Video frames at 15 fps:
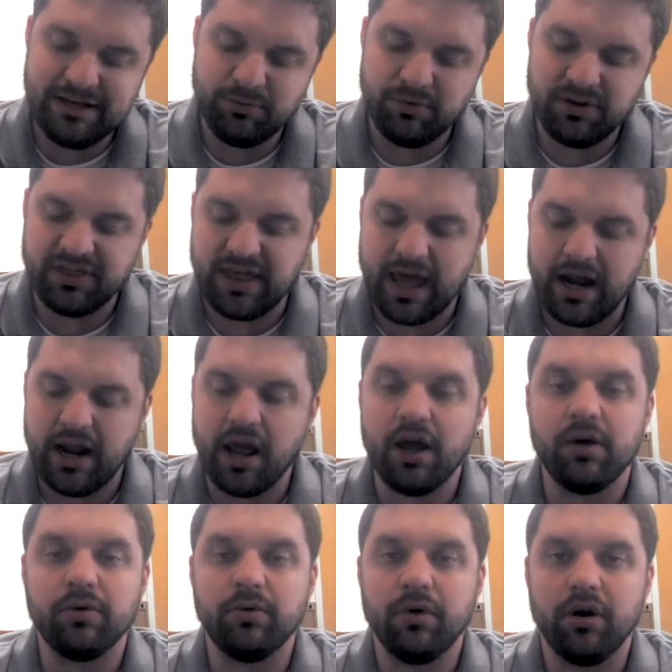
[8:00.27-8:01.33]
in with that,
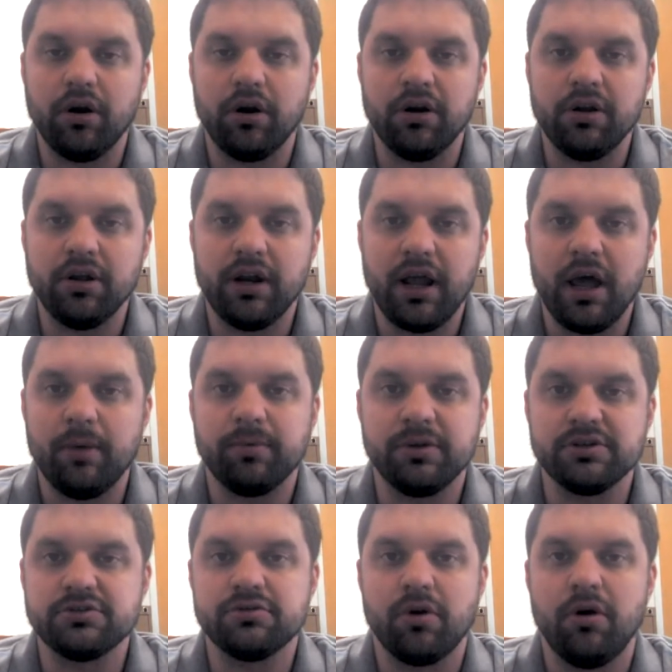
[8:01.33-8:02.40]
how are you going to help
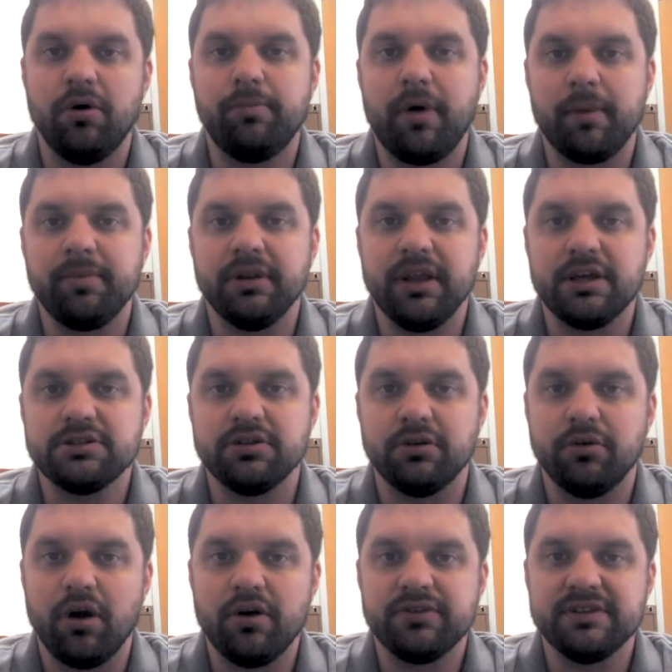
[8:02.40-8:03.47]
control population
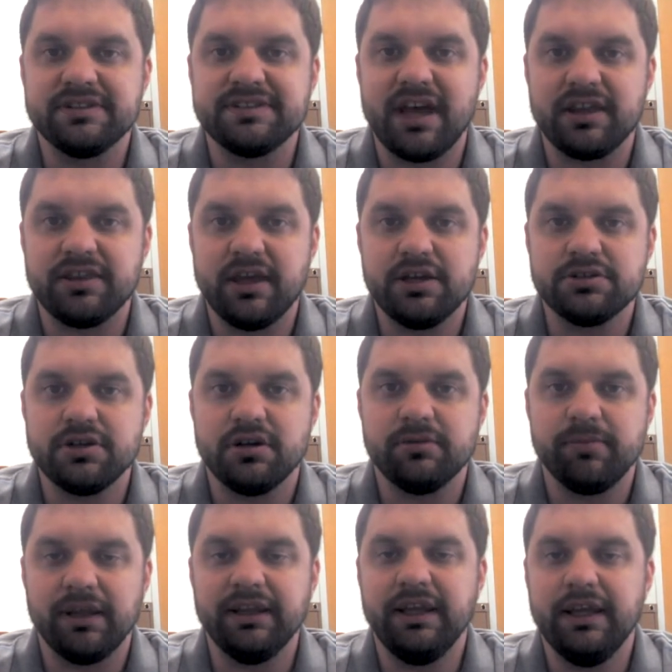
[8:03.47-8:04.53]
growth in South Asia,
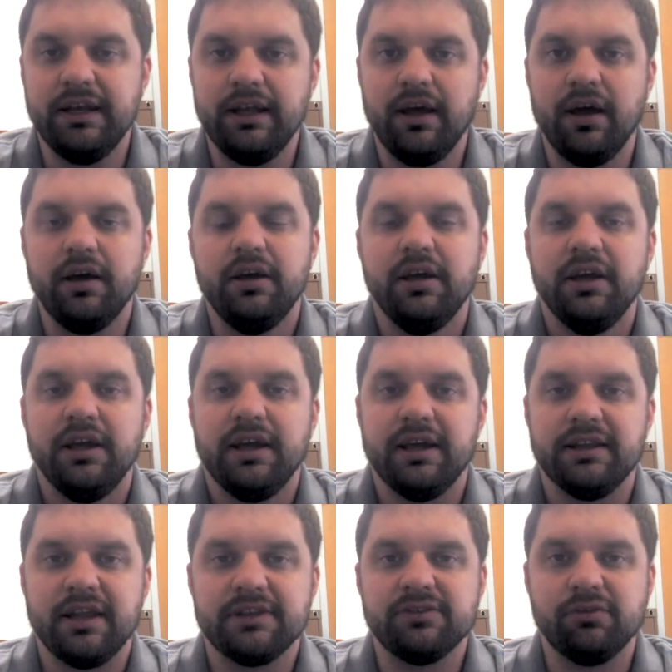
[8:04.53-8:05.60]
mainly India?
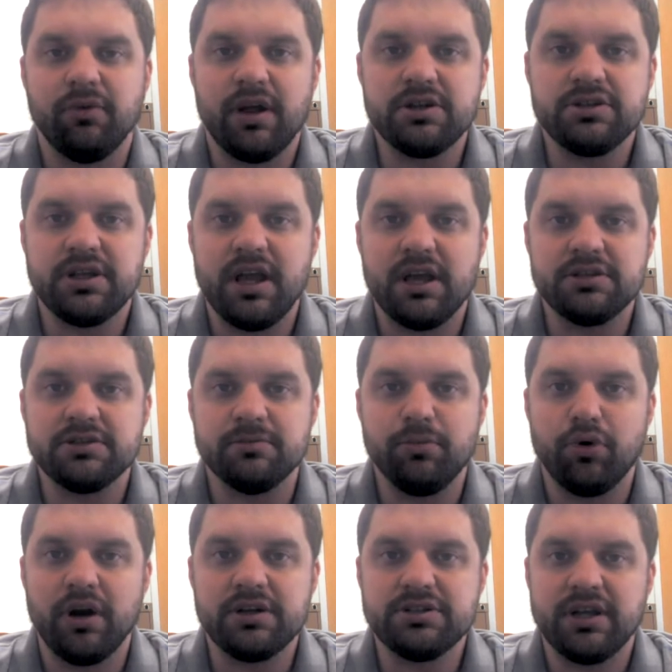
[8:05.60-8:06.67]
And that's through education.
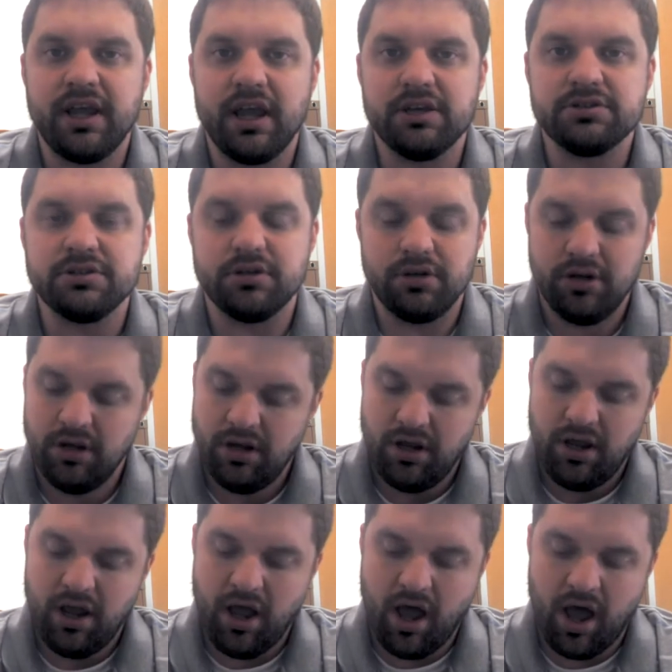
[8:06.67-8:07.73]
More education
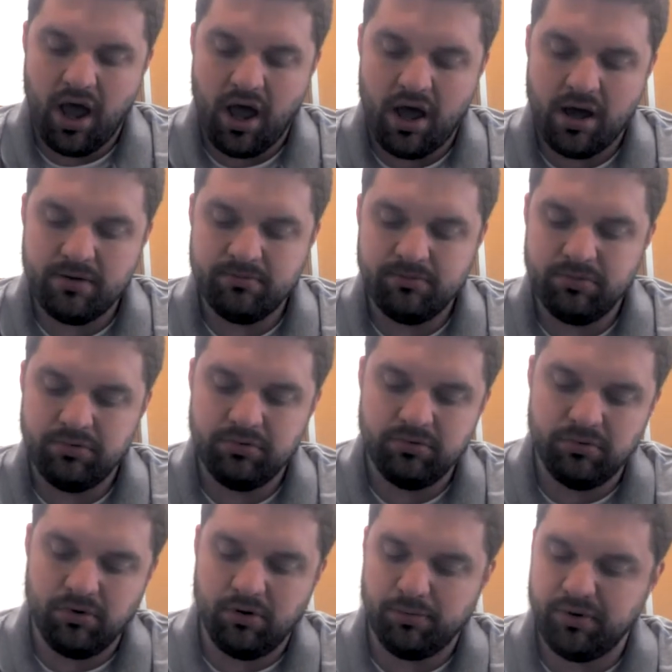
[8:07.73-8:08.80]

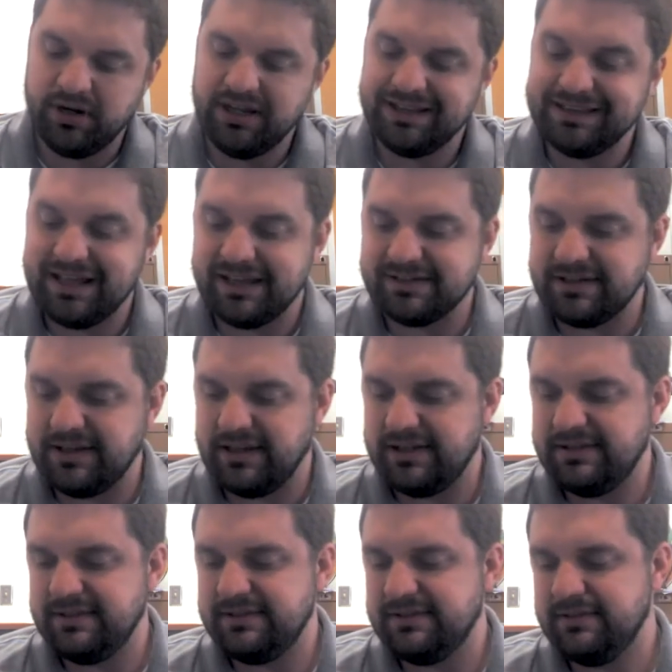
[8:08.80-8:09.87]
will bring in less
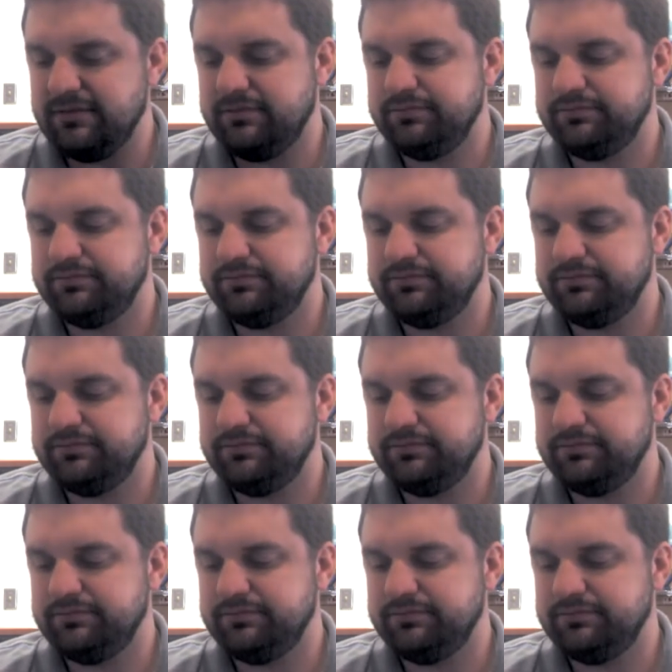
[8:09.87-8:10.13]
kids.